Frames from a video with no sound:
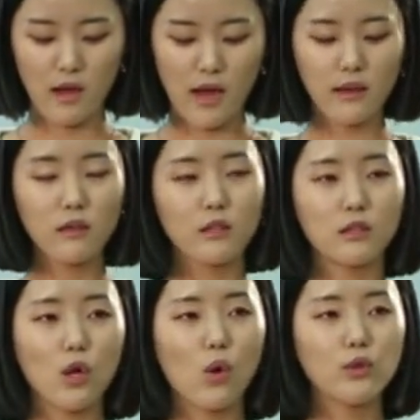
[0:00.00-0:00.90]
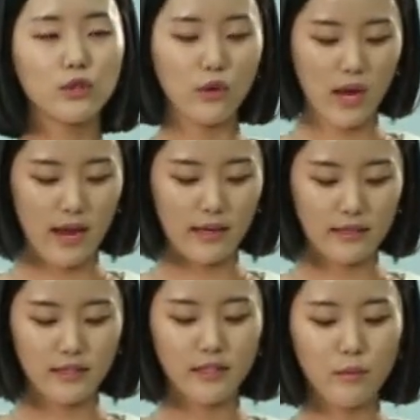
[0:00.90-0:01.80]
Hangul also
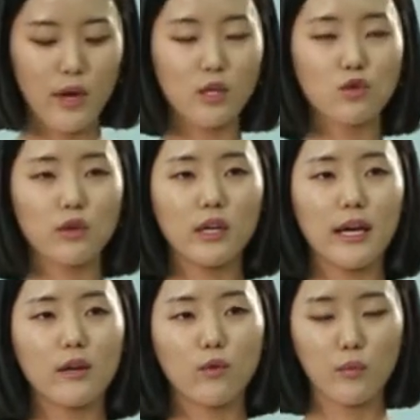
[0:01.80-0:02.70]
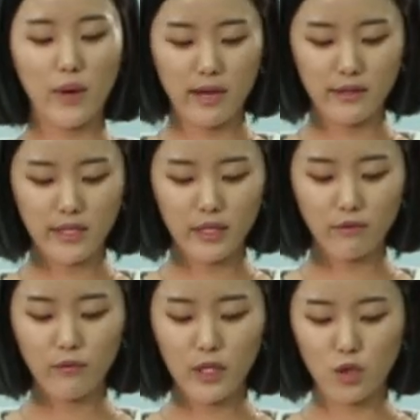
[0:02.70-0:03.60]
has symmetric and
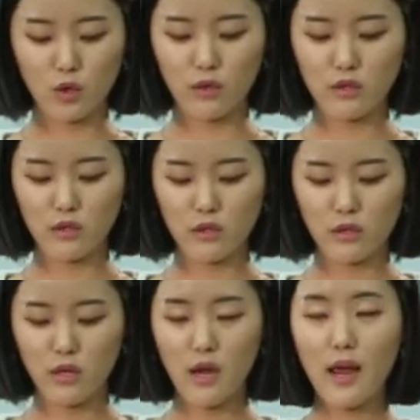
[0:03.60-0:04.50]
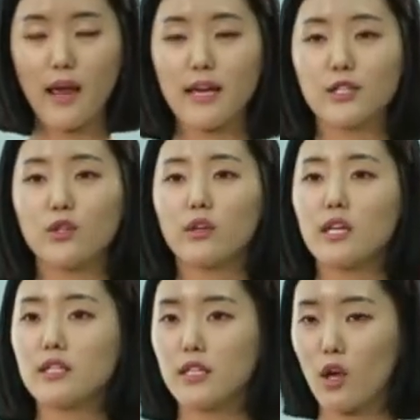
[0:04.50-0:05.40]
repetitive features. As you
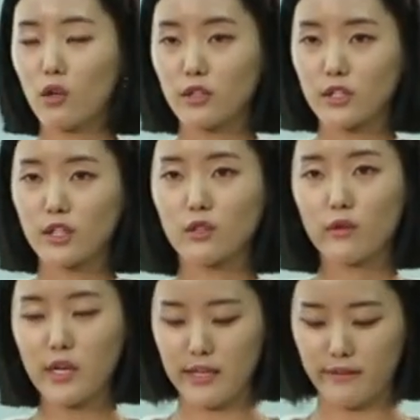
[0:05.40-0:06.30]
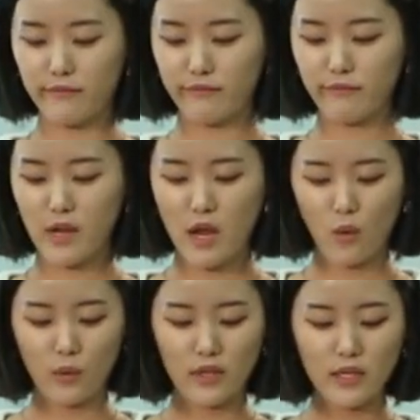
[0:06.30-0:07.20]
can see on the screen,
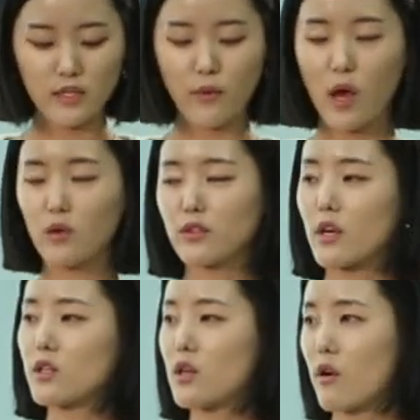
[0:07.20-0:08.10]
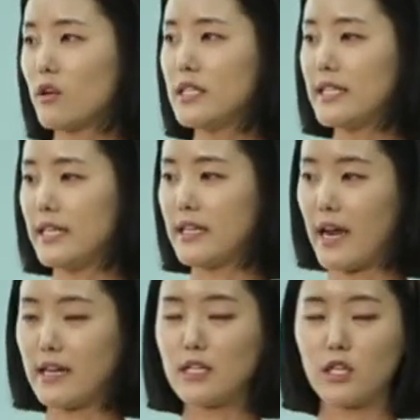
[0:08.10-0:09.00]
when these vowels are turned in 90